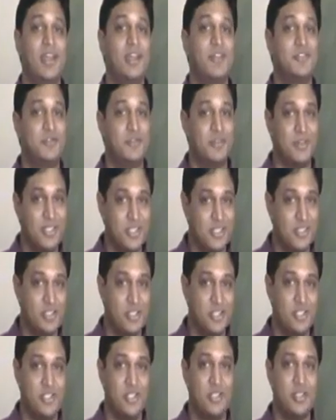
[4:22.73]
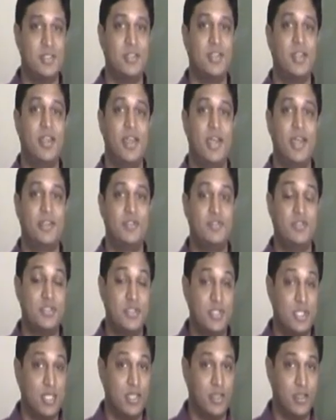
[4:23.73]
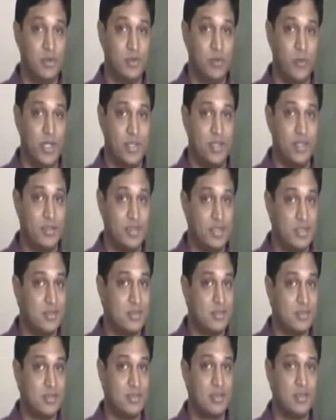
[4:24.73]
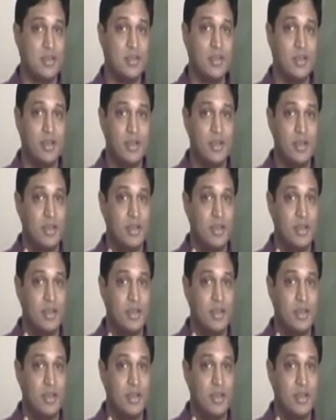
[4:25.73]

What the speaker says: and to research it and to see whether this